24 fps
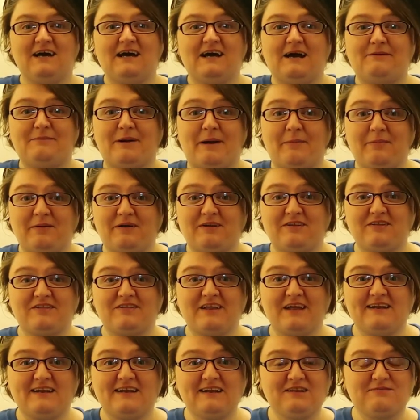I'm happy to
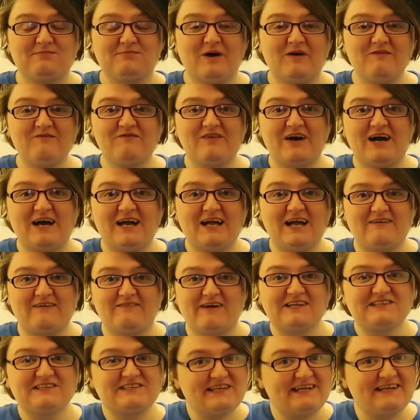say this month I have
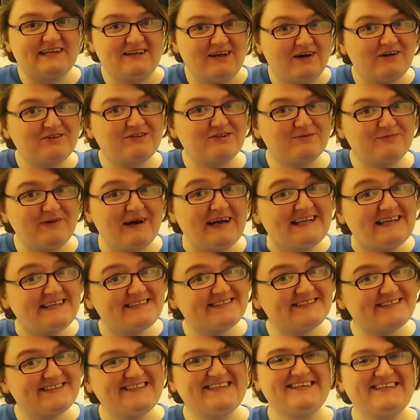actually lost some
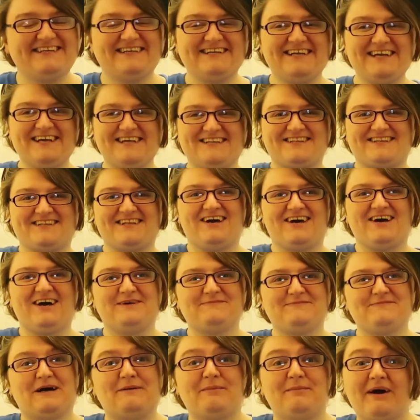weight. Yes,
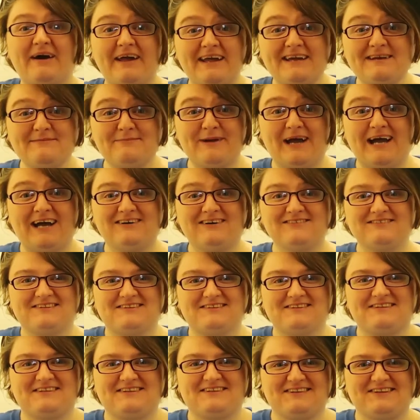um, about eight pounds
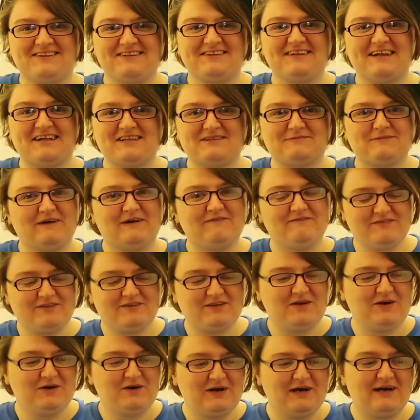since last month.
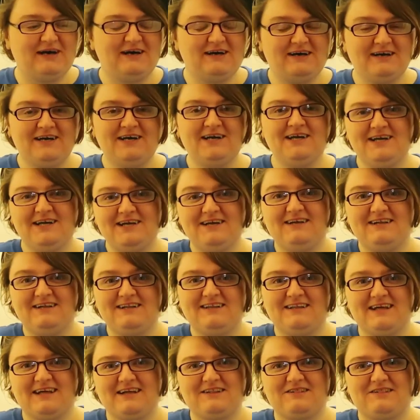So uh,
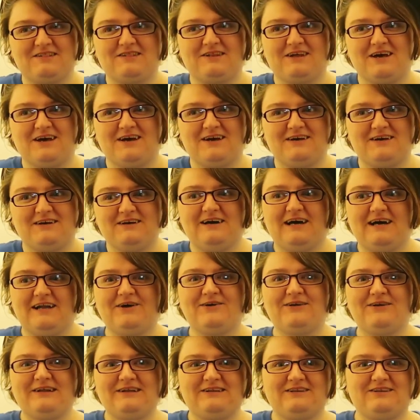that's, uh, I
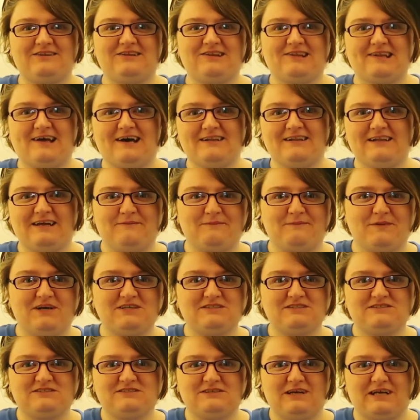know that doesn't sound like
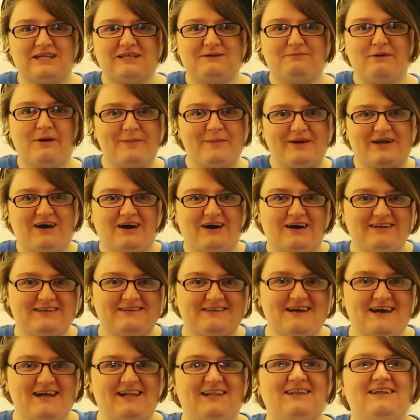much and you probably can't
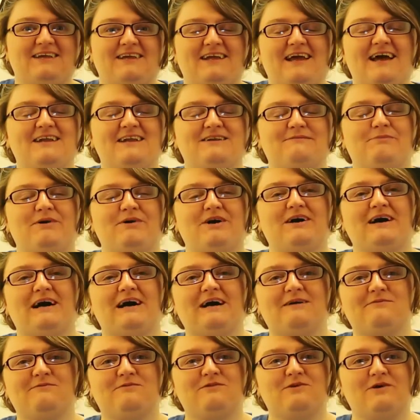tell yet, but
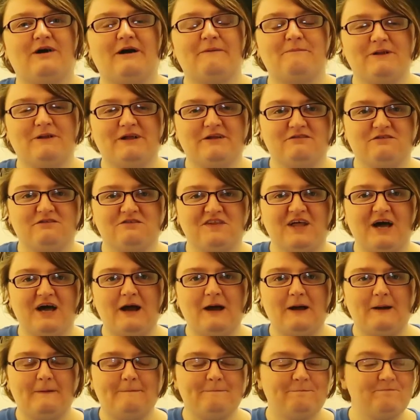I'm quite pleased with
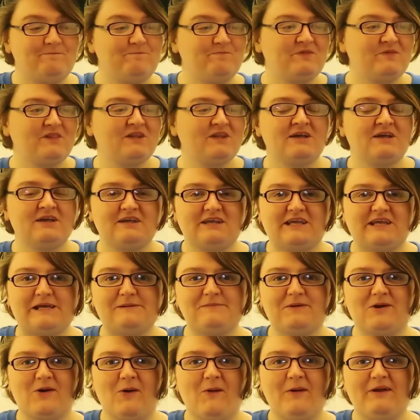that. Um,
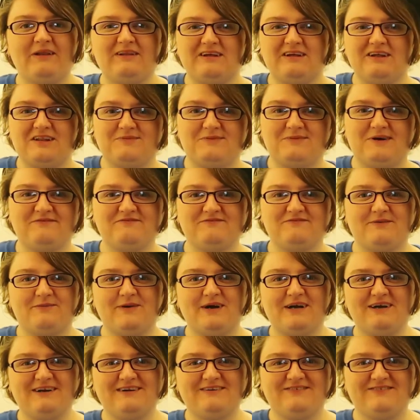keep going, next month I
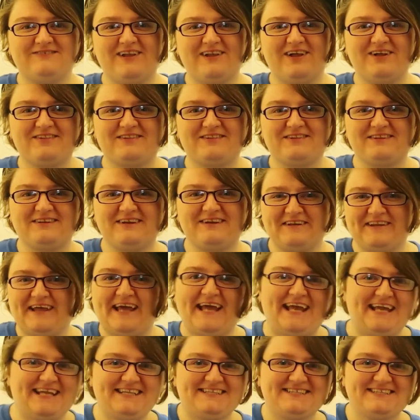might have lost another
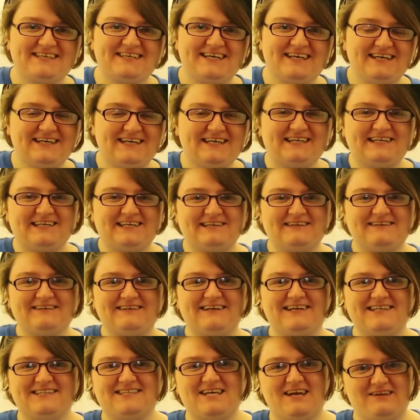eight. It,
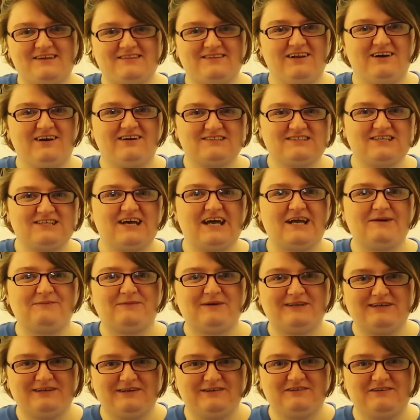it takes a long time
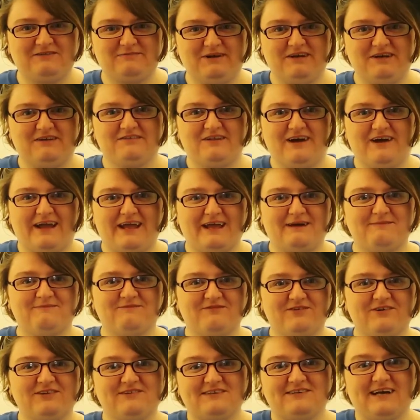when you're as big as I am
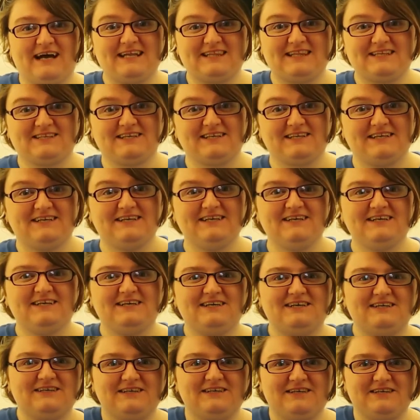for it to actually
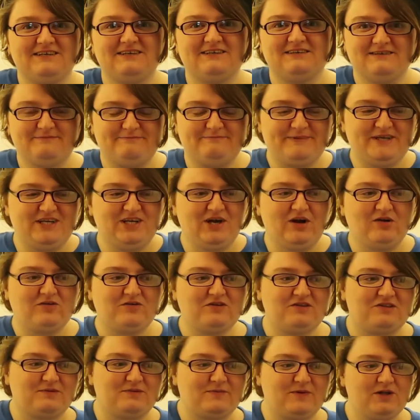be
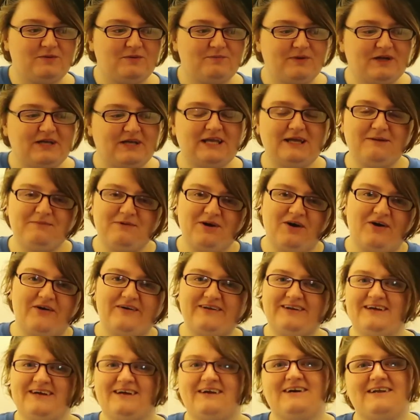noticeable. But keep
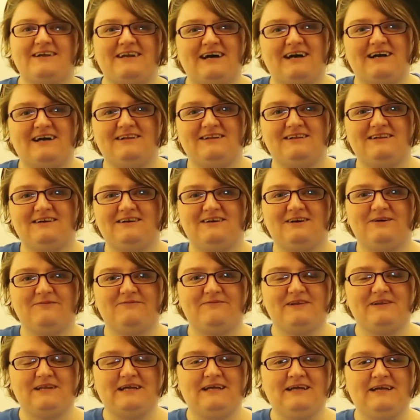going and I'll
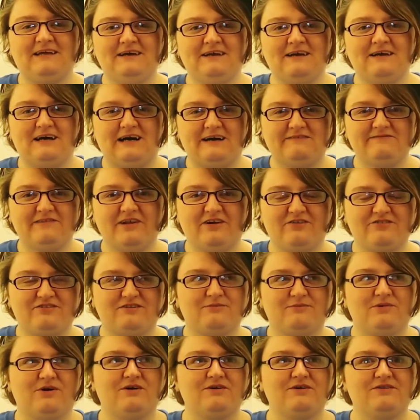hopefully I've lost
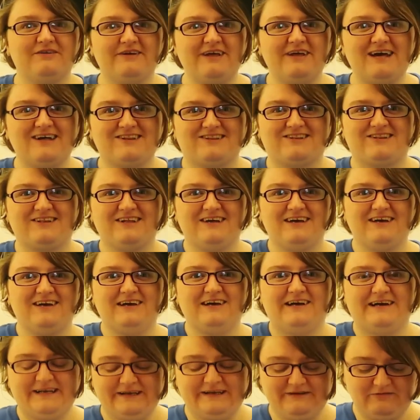some more. So yes,
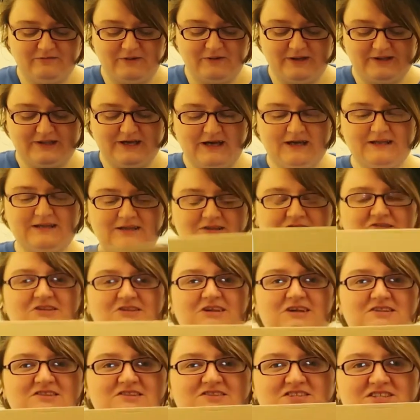enough about that. This
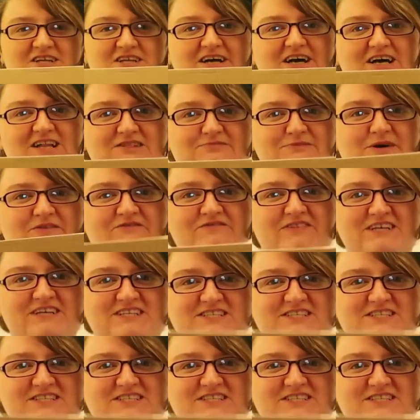is July's monthly